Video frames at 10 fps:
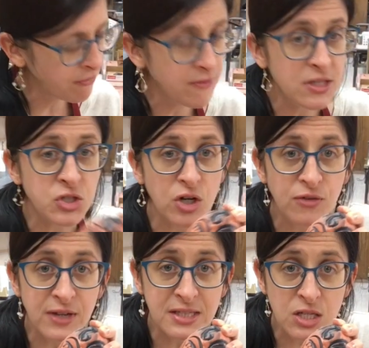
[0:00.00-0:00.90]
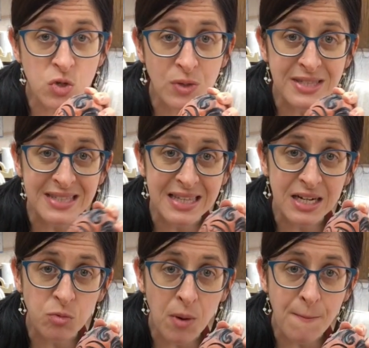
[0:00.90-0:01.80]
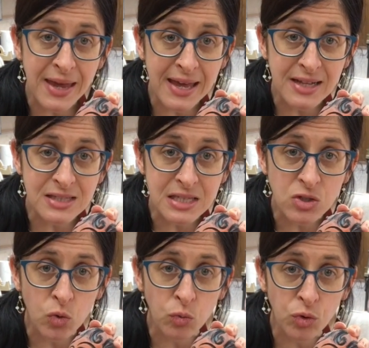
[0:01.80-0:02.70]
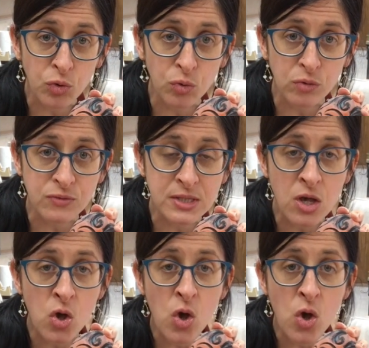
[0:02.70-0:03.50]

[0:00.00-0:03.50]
of the surface, and you can see that it remains in the grooves.